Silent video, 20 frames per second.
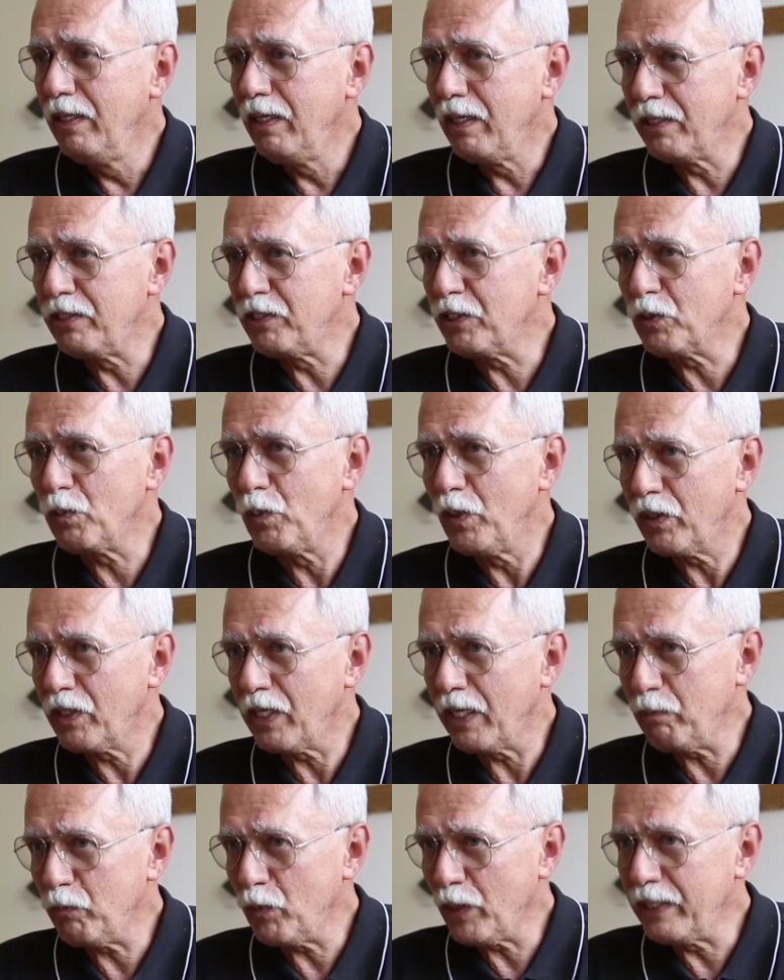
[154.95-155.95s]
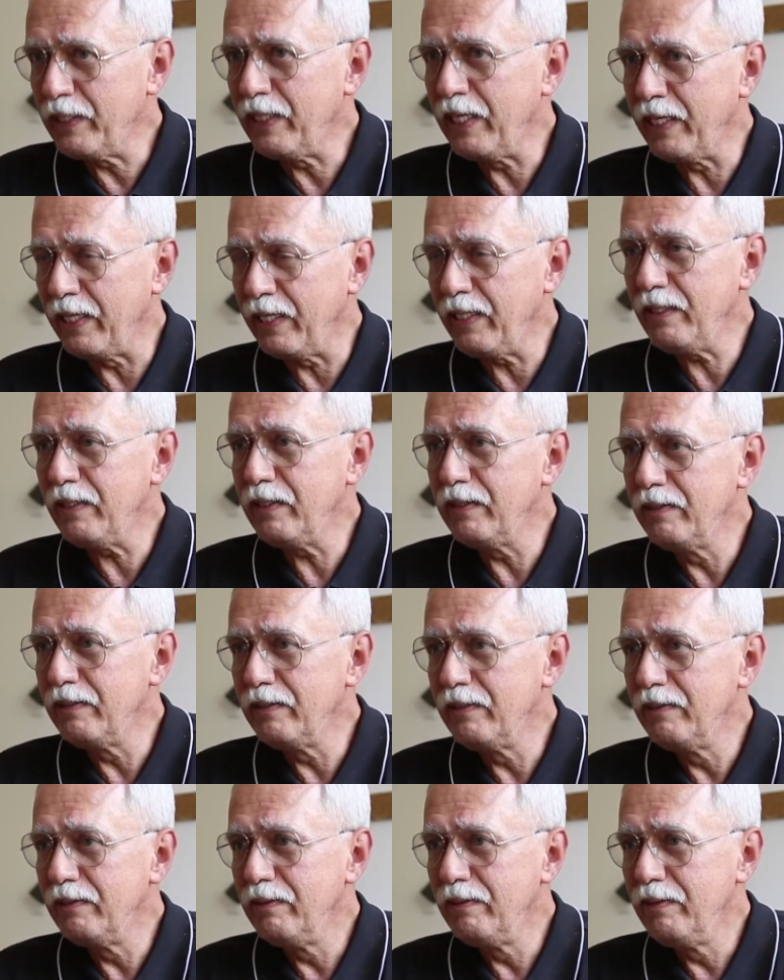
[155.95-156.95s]
I just woke up one day
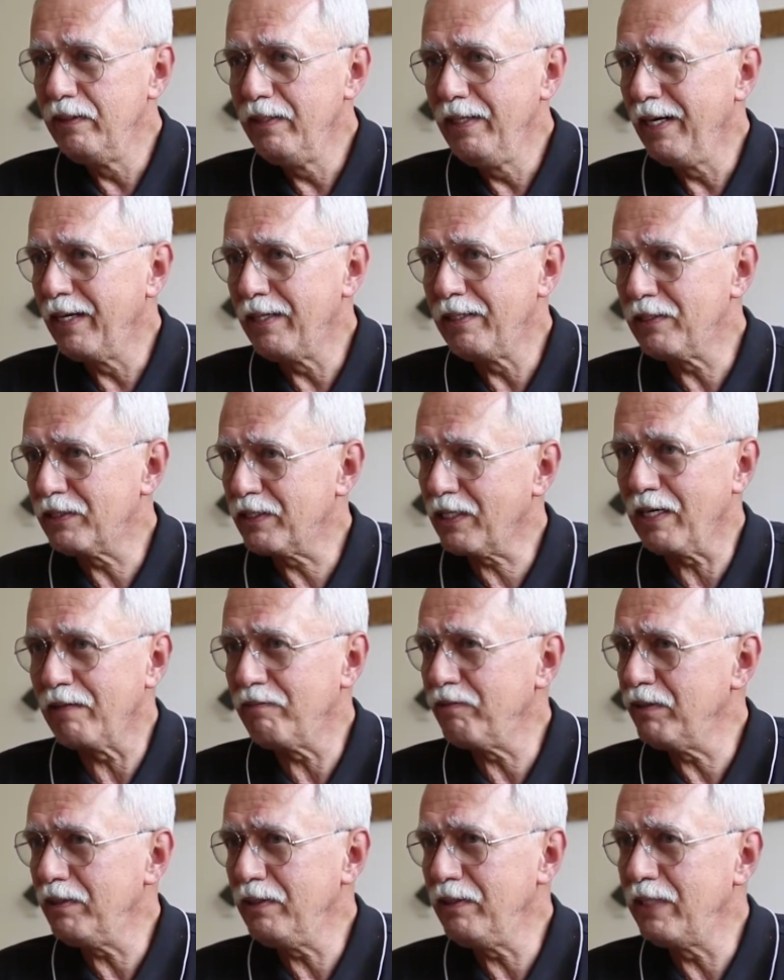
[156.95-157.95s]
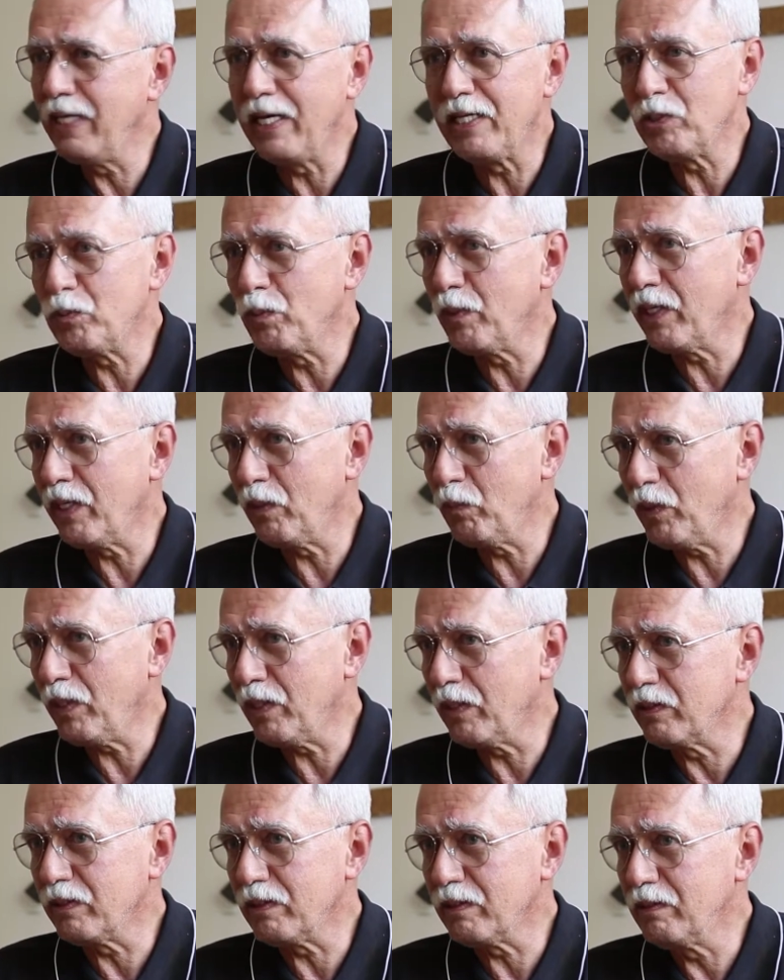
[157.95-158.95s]
and discovered that is what I
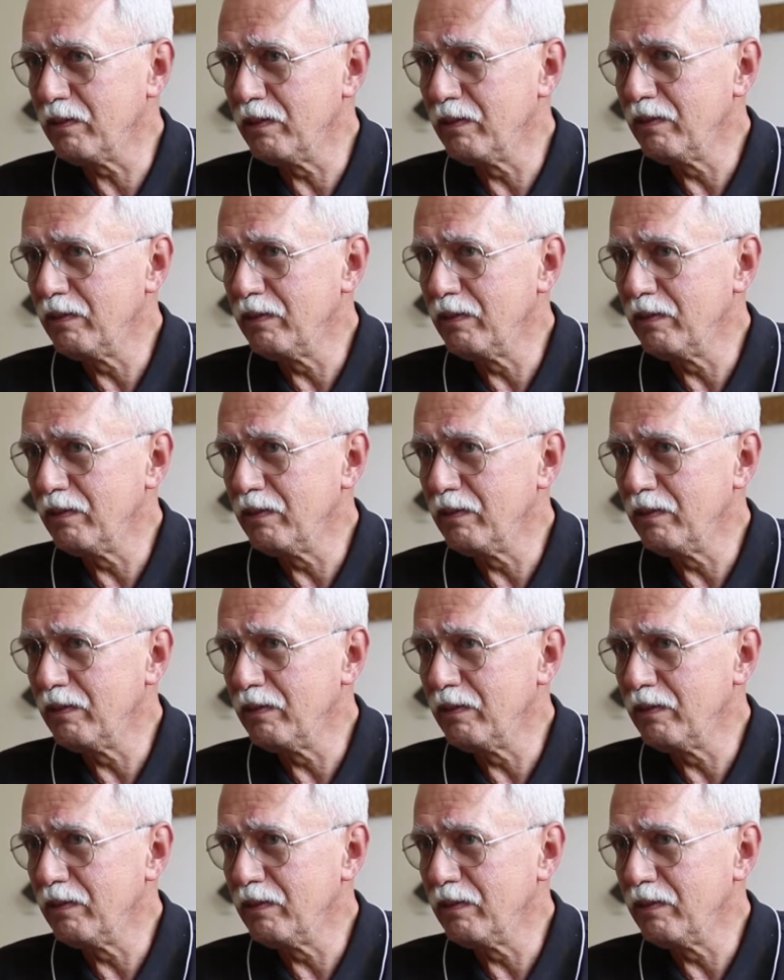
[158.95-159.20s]
was.